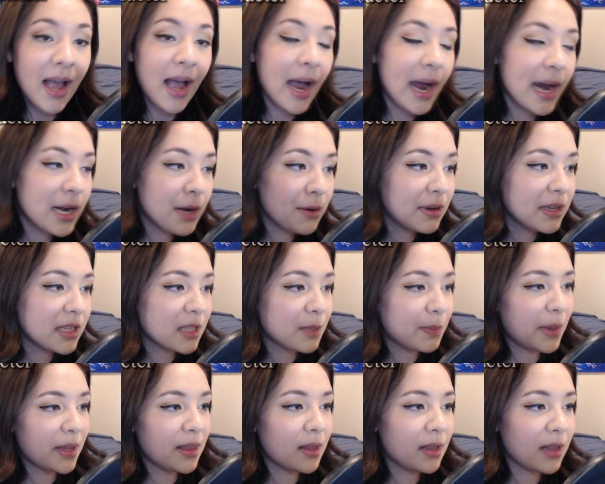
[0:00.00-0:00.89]
I know I
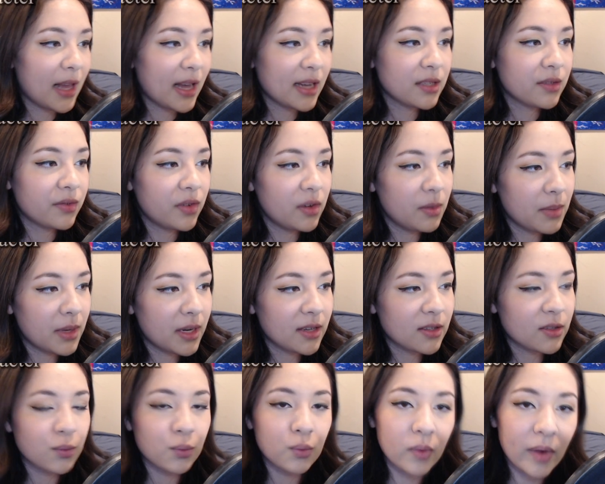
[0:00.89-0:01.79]
spent the last few
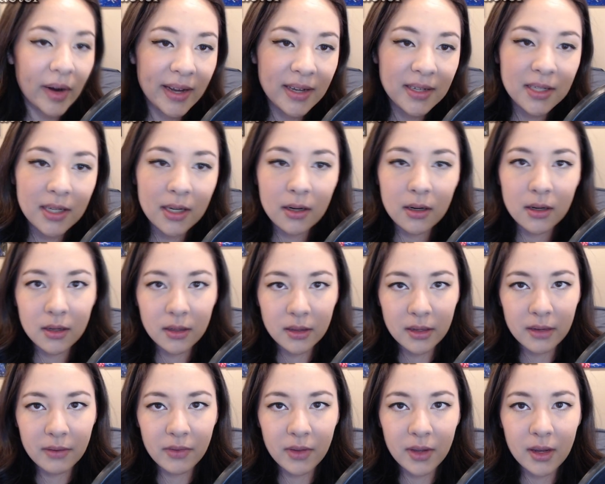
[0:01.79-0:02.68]
minutes ranting on
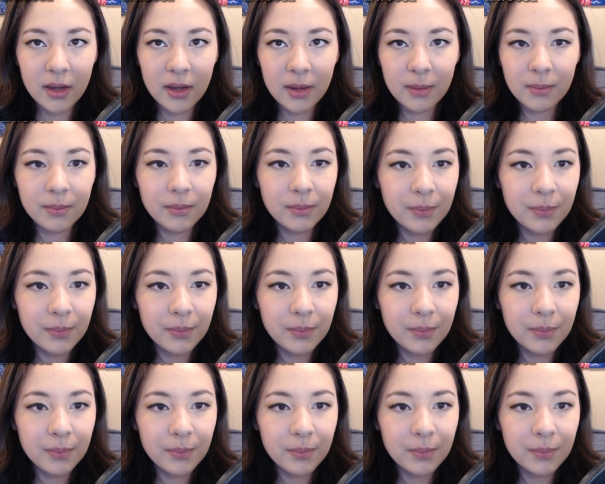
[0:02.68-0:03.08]
Olivia,